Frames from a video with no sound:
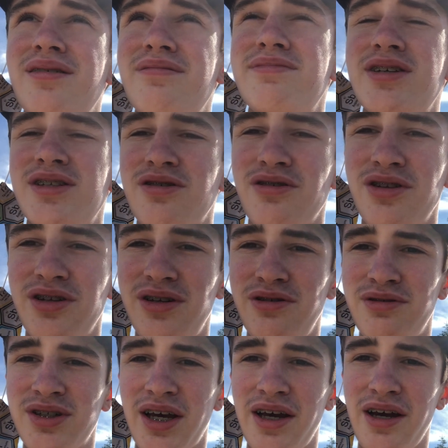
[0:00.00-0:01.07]
Since all the new
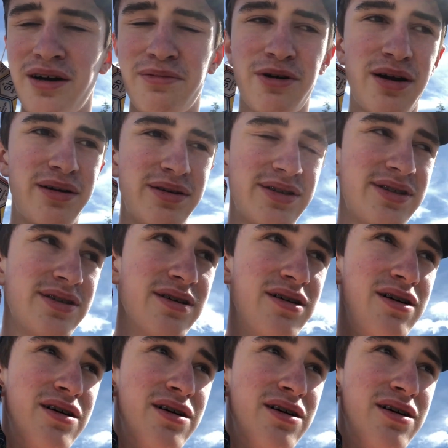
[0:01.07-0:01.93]
site upgrades,